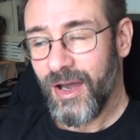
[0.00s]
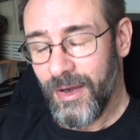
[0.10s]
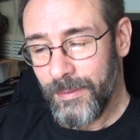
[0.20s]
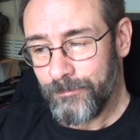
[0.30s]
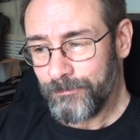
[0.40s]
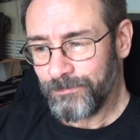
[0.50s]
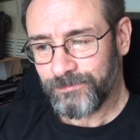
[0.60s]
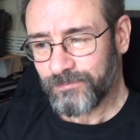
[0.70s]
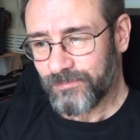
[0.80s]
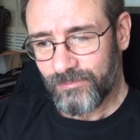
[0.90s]
I'm
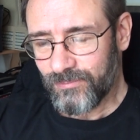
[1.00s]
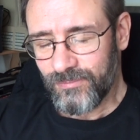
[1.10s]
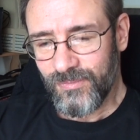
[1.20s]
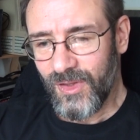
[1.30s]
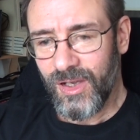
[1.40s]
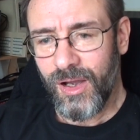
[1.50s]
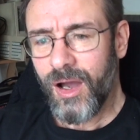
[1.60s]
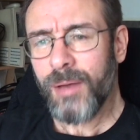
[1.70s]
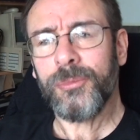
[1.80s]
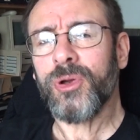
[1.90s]

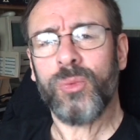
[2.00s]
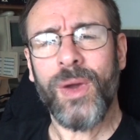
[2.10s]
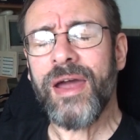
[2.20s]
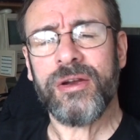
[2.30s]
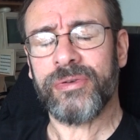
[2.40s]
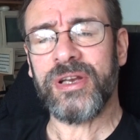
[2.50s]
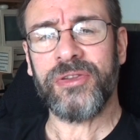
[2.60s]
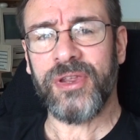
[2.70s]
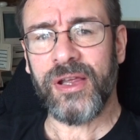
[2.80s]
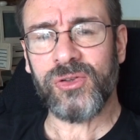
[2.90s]
not aware of
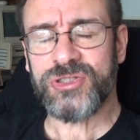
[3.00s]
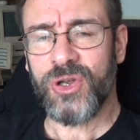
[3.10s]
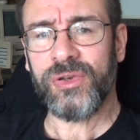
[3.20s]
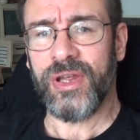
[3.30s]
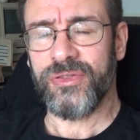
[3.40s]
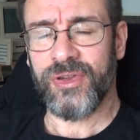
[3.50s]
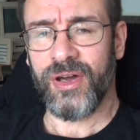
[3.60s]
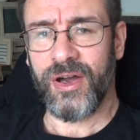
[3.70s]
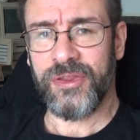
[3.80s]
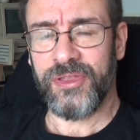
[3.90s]
anything else on it
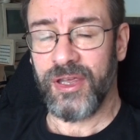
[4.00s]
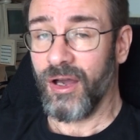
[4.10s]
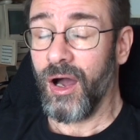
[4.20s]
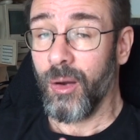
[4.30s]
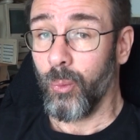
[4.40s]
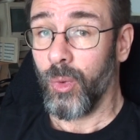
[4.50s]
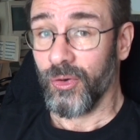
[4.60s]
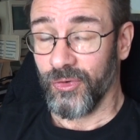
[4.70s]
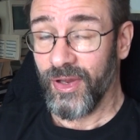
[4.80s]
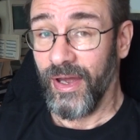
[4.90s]
that I think I
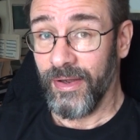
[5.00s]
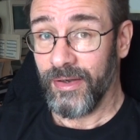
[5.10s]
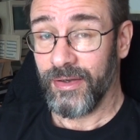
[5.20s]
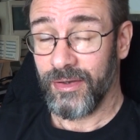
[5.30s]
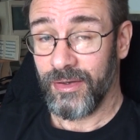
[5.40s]
want that.